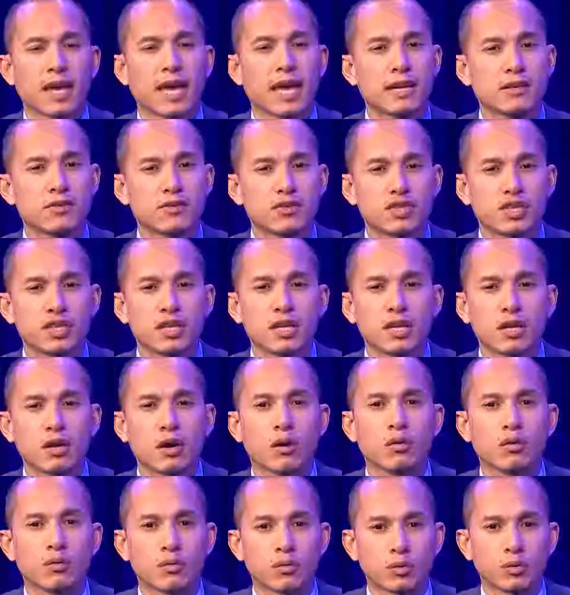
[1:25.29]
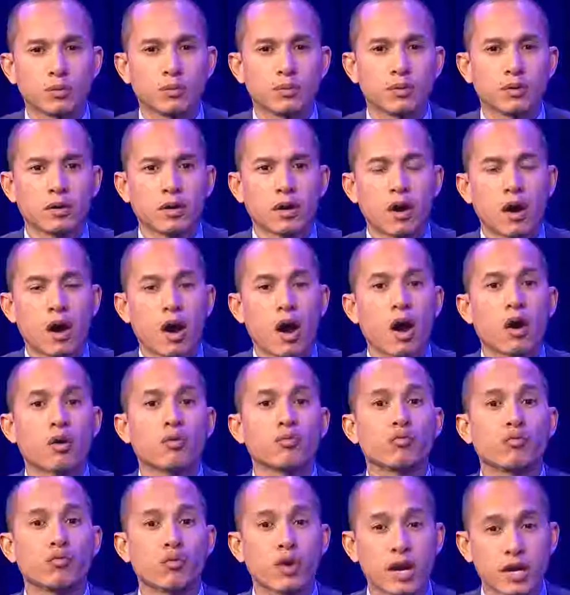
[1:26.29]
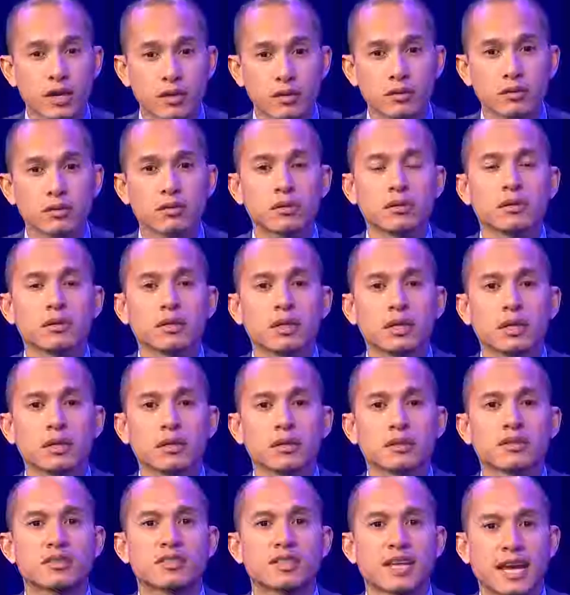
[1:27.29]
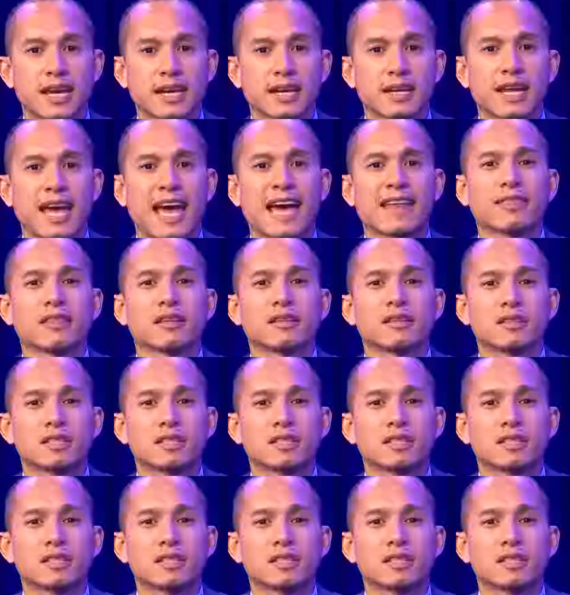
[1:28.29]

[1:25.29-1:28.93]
and GEO Group are regularly cited at the